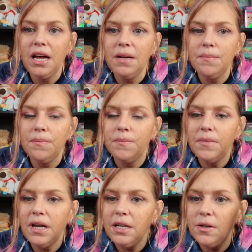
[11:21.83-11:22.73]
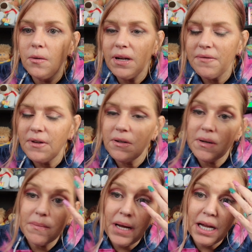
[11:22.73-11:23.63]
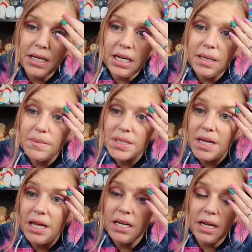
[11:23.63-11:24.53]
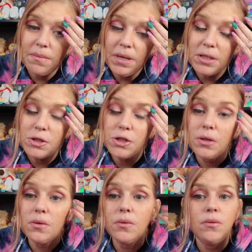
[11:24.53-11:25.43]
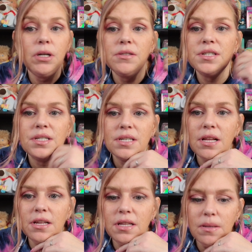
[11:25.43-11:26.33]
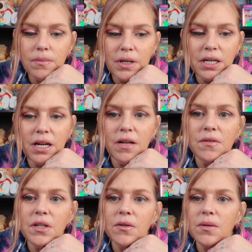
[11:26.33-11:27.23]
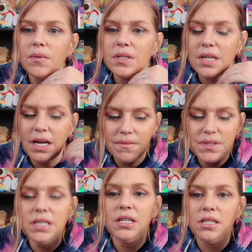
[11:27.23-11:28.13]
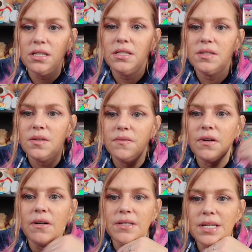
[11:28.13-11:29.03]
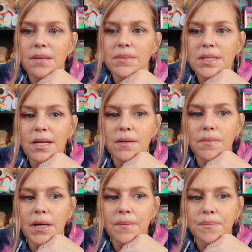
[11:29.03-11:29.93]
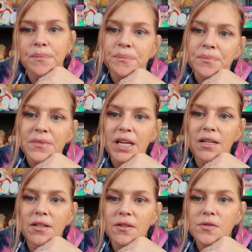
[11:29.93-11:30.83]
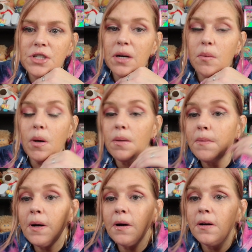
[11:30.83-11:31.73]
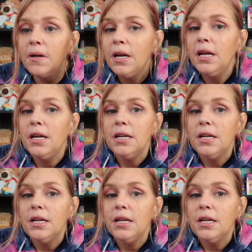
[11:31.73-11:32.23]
I know I found them on Amazon. I'm not sure who else is selling them right now. The only ones I've seen so far is Amazon, but I don't know. Check Walmart,